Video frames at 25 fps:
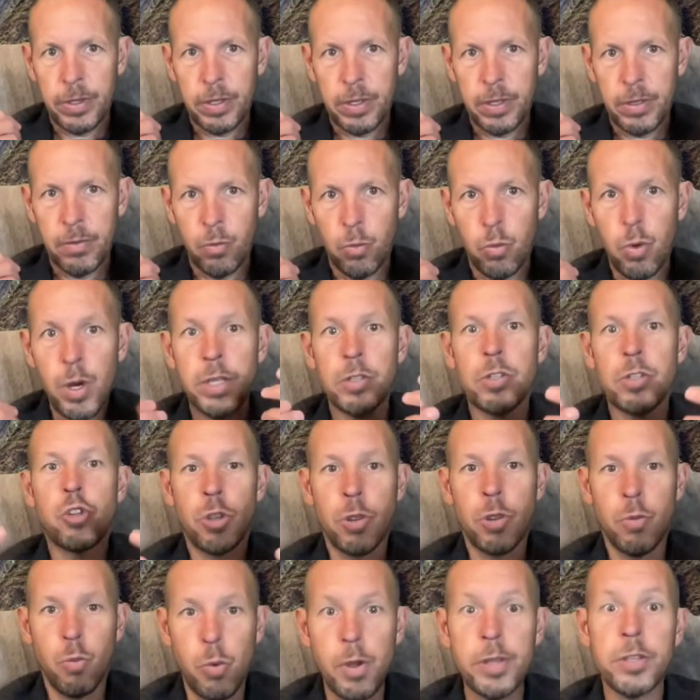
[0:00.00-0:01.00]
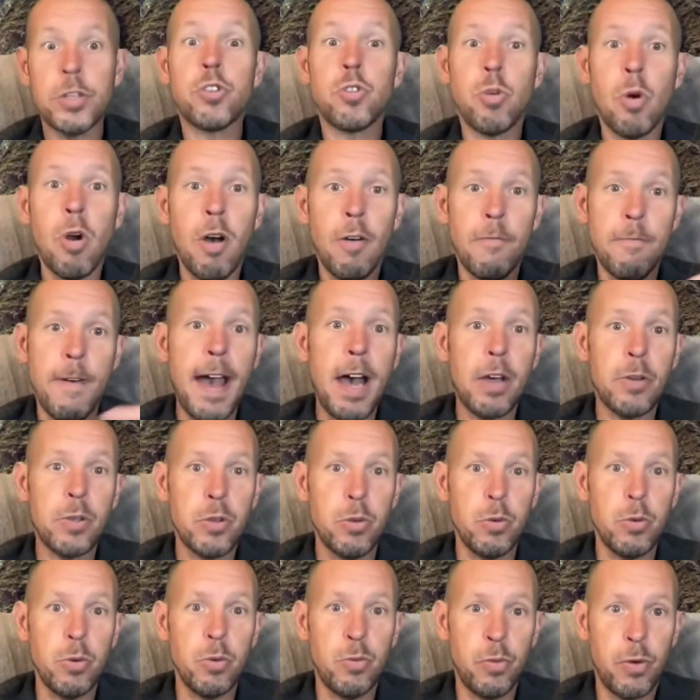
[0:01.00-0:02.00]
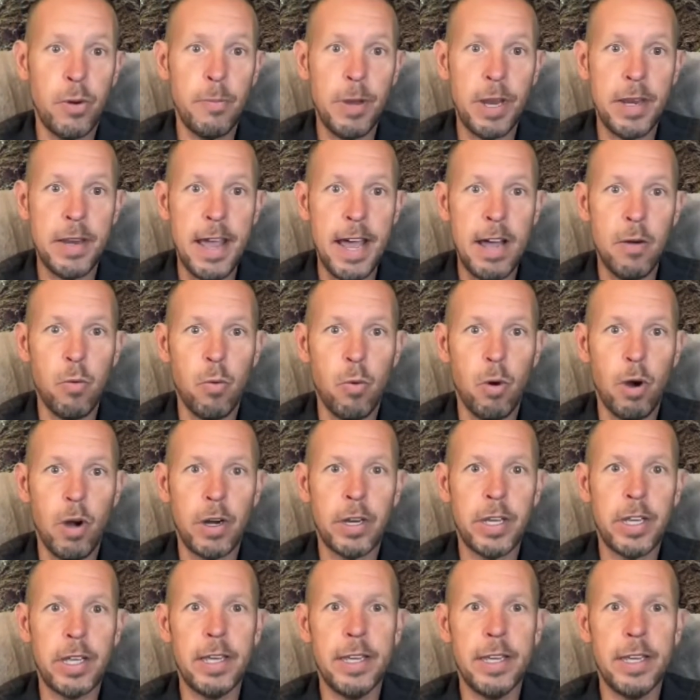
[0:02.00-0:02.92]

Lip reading: withdraw value from the network